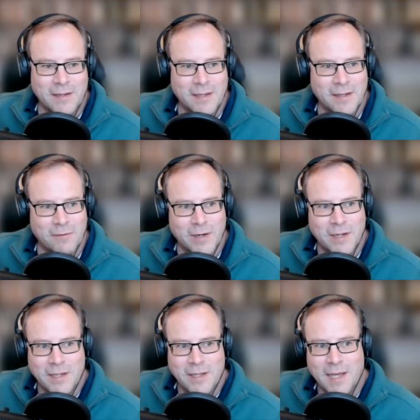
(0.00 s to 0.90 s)
You know,
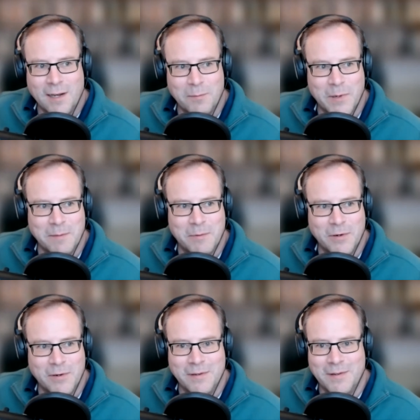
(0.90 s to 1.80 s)
reading the yellow paper
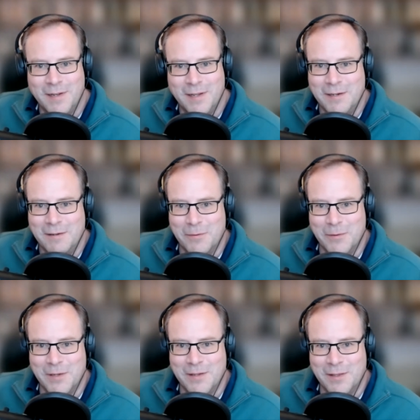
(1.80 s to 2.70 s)
and learning from
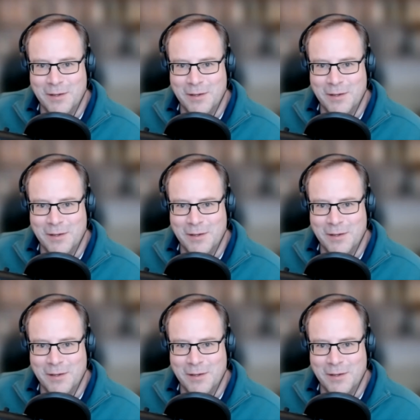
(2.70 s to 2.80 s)
the the,